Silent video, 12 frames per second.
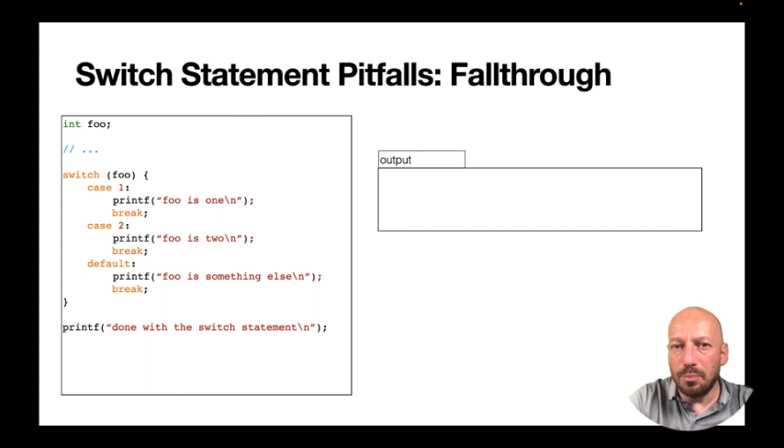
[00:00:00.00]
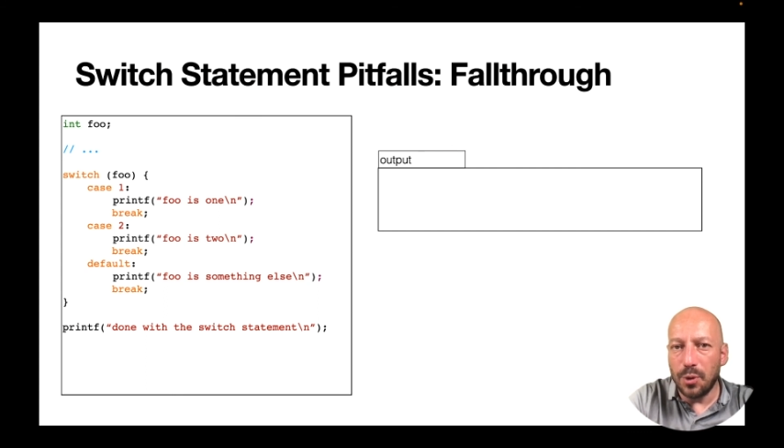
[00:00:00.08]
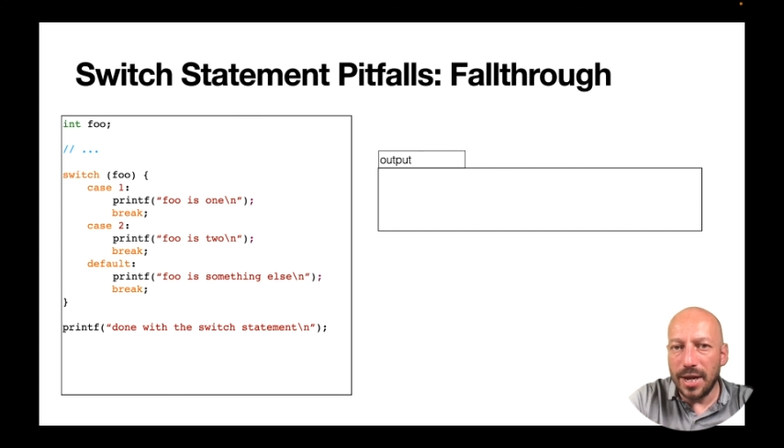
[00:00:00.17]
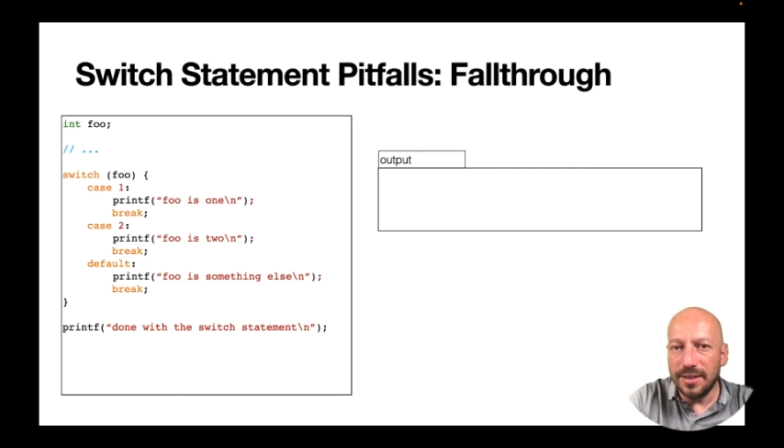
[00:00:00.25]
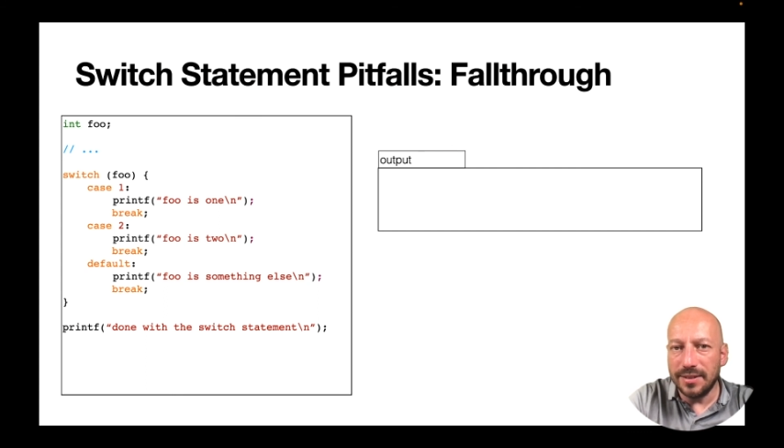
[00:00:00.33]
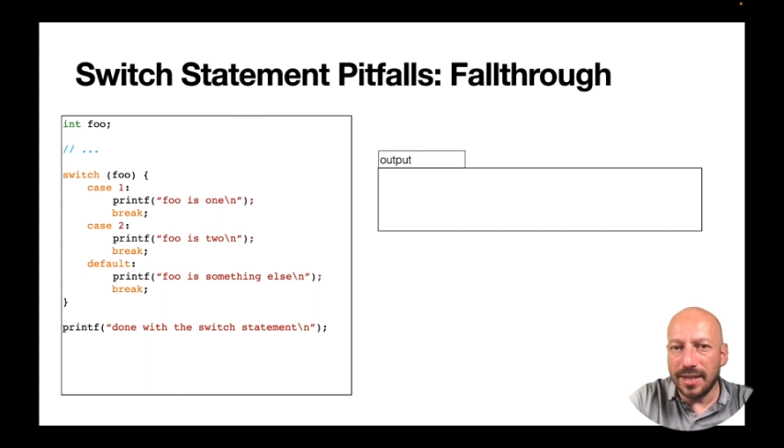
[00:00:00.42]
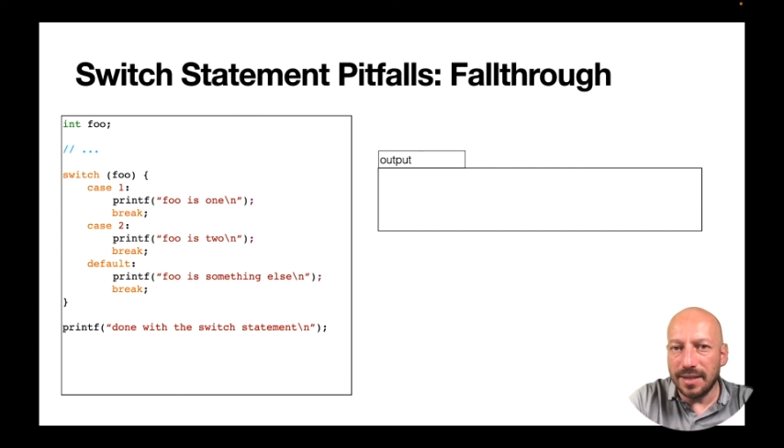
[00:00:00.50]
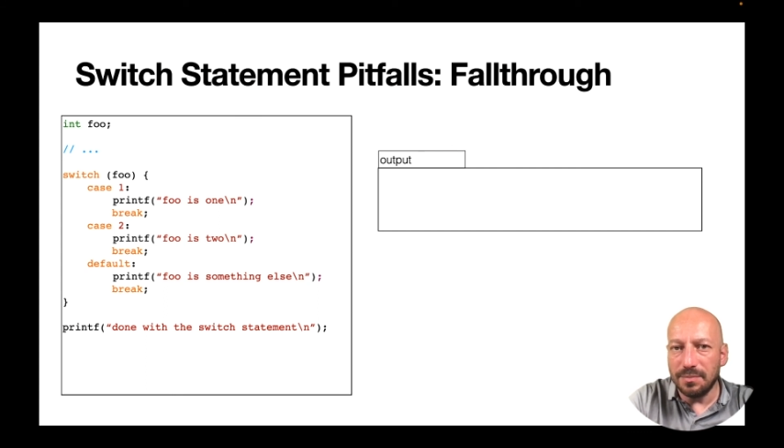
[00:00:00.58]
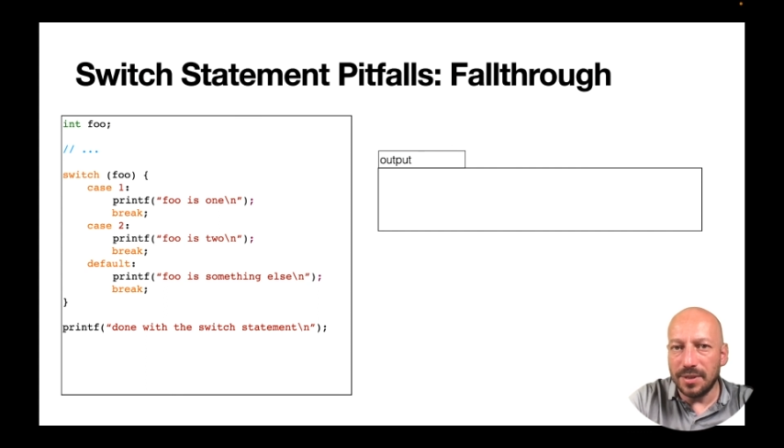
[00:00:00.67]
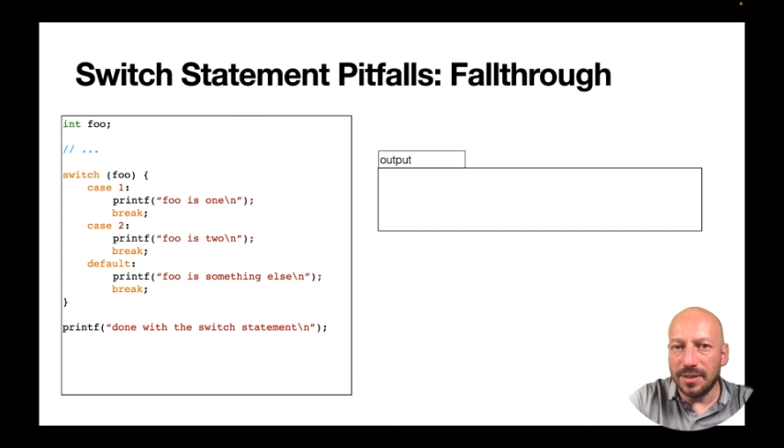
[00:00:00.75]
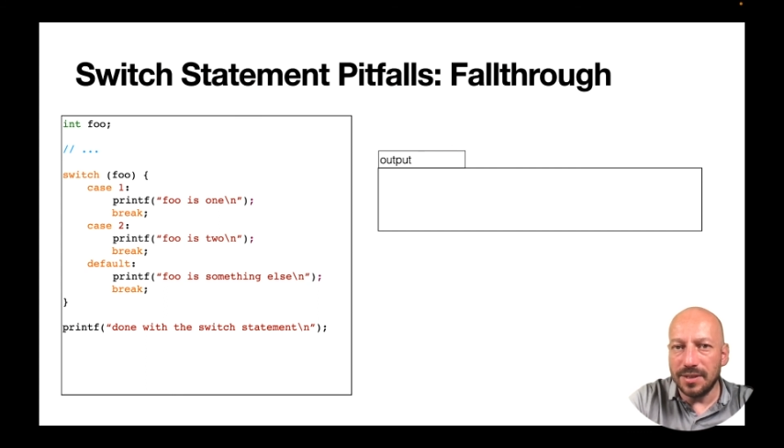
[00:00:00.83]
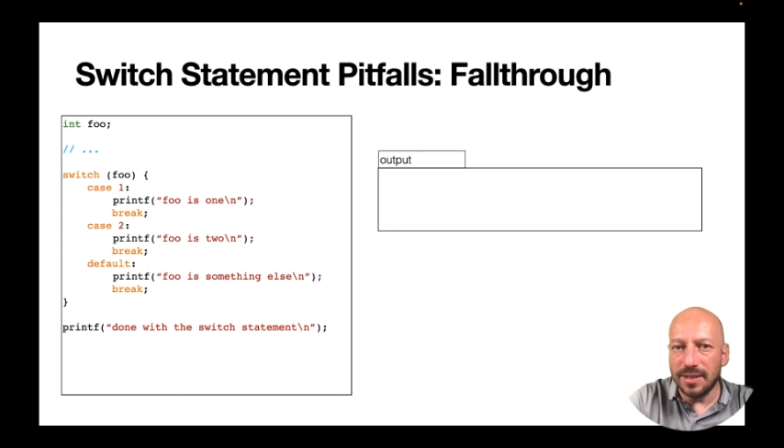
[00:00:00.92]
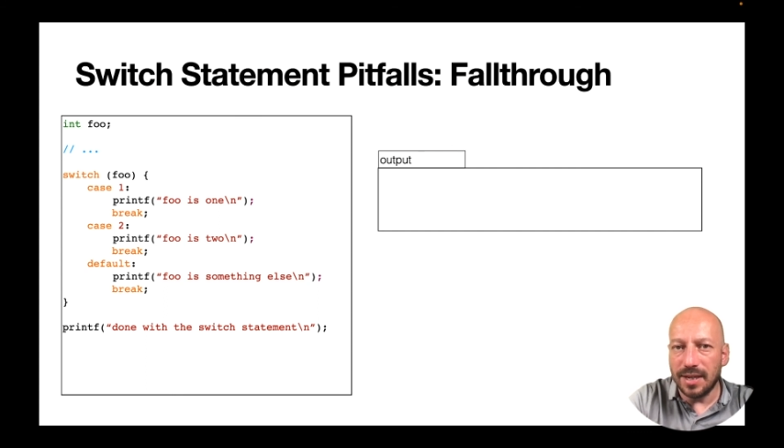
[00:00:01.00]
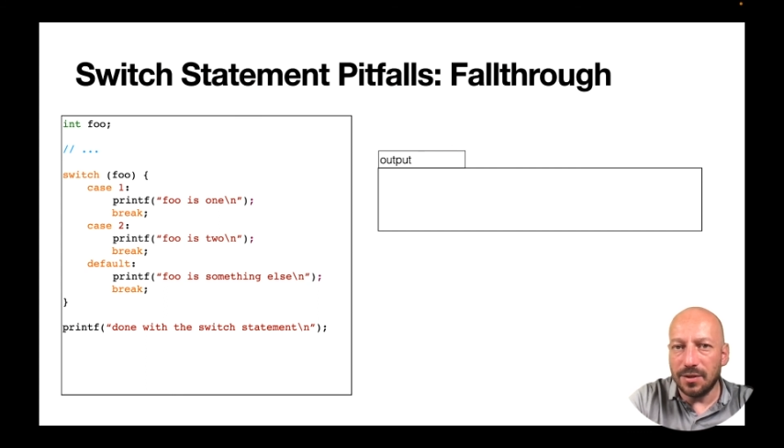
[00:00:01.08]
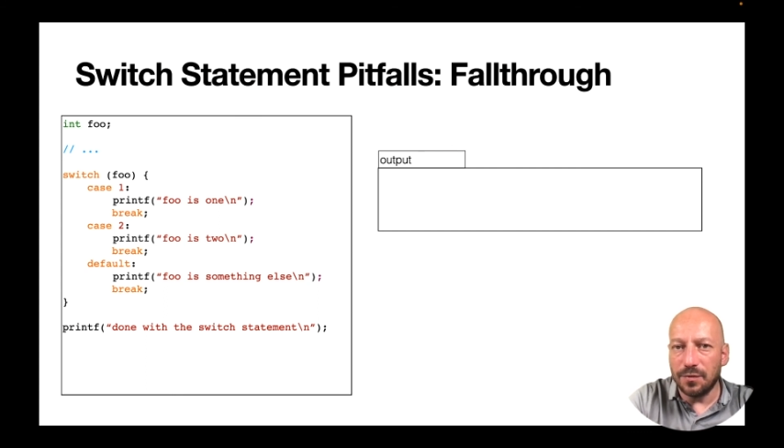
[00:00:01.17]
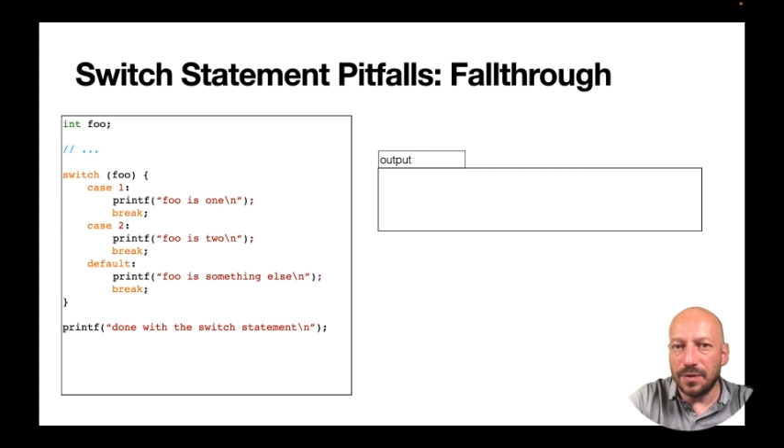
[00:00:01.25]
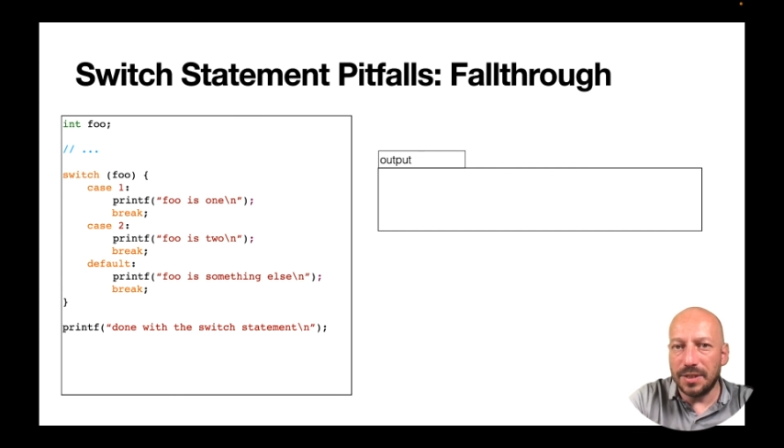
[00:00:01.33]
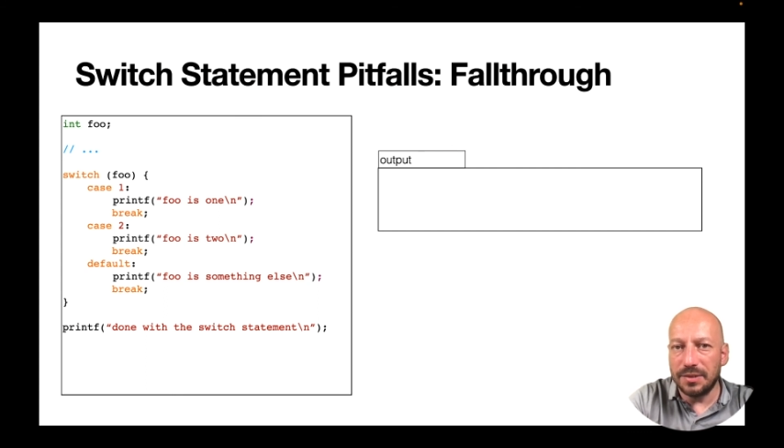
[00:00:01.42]
break statement inside
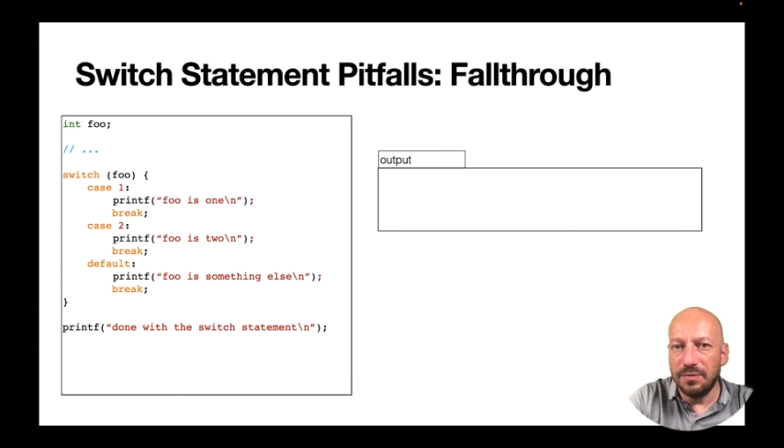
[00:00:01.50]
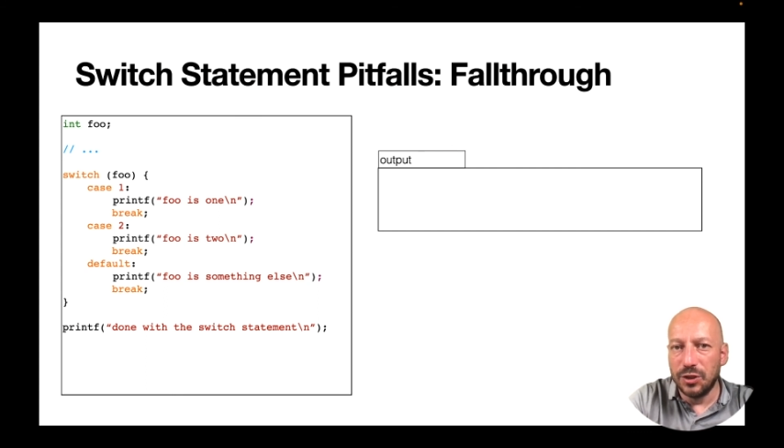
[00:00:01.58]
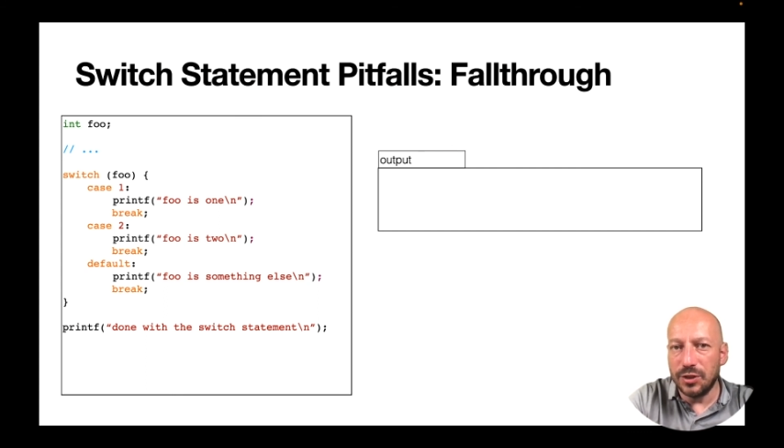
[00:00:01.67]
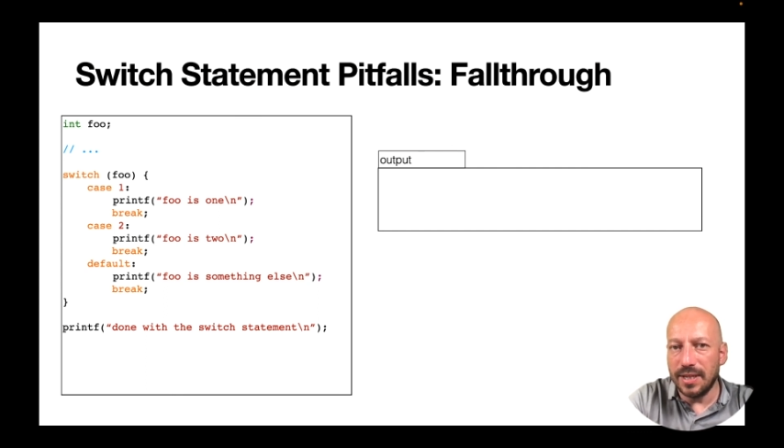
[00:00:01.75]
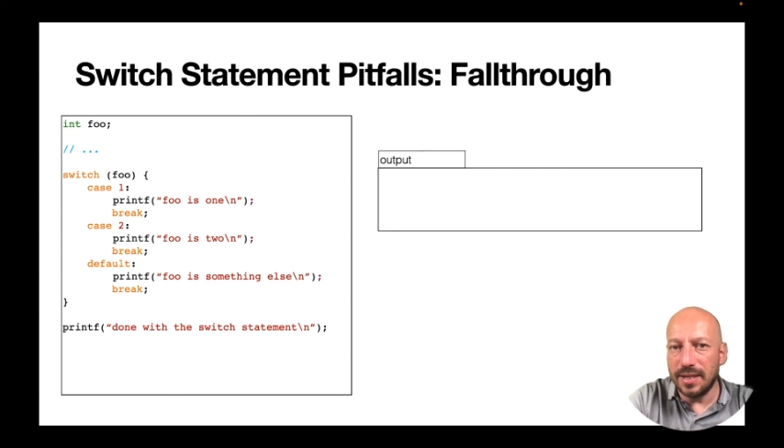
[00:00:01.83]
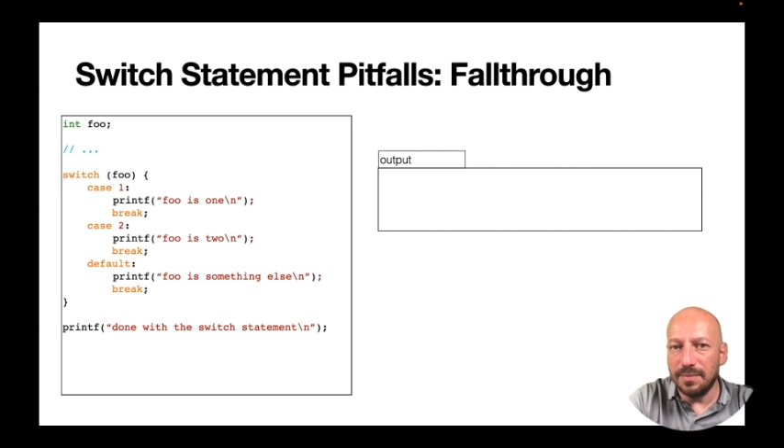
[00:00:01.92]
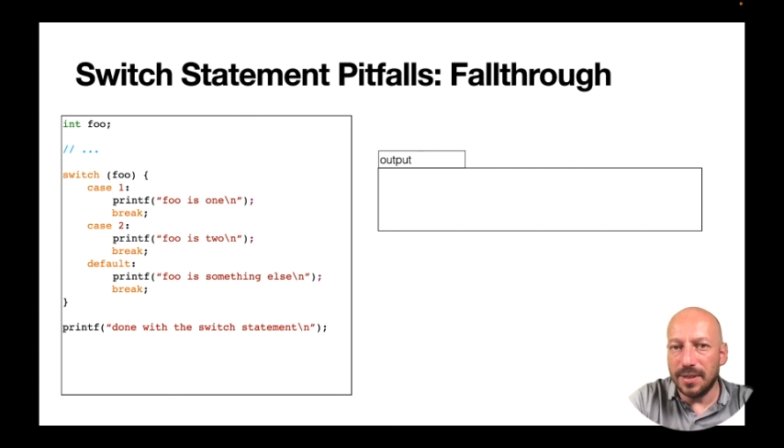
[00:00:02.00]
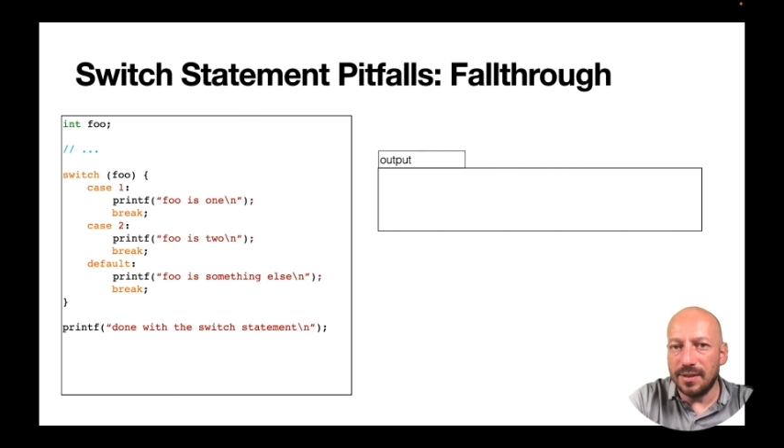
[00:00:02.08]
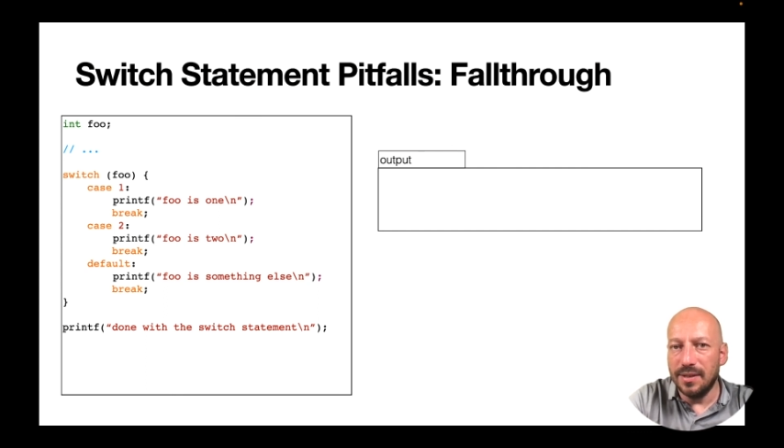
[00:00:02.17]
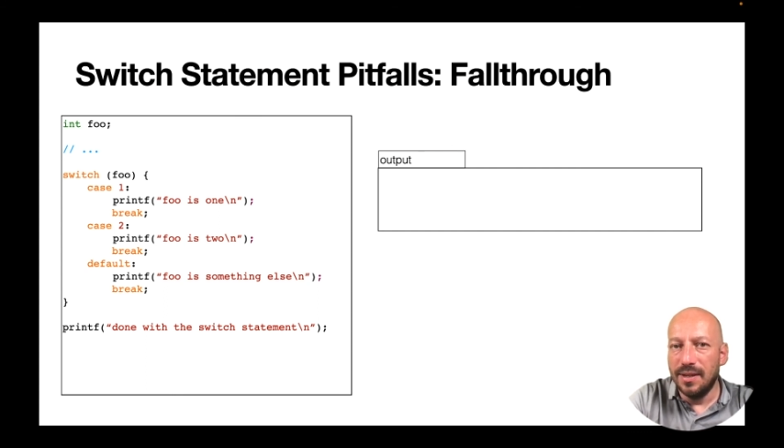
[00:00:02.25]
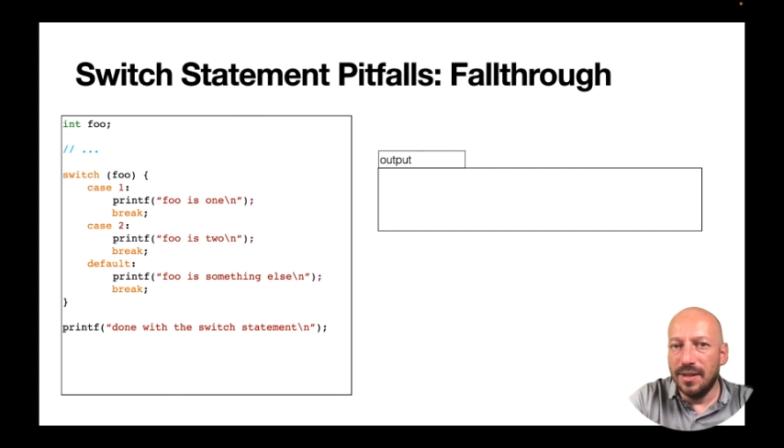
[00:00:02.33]
of a switch statement.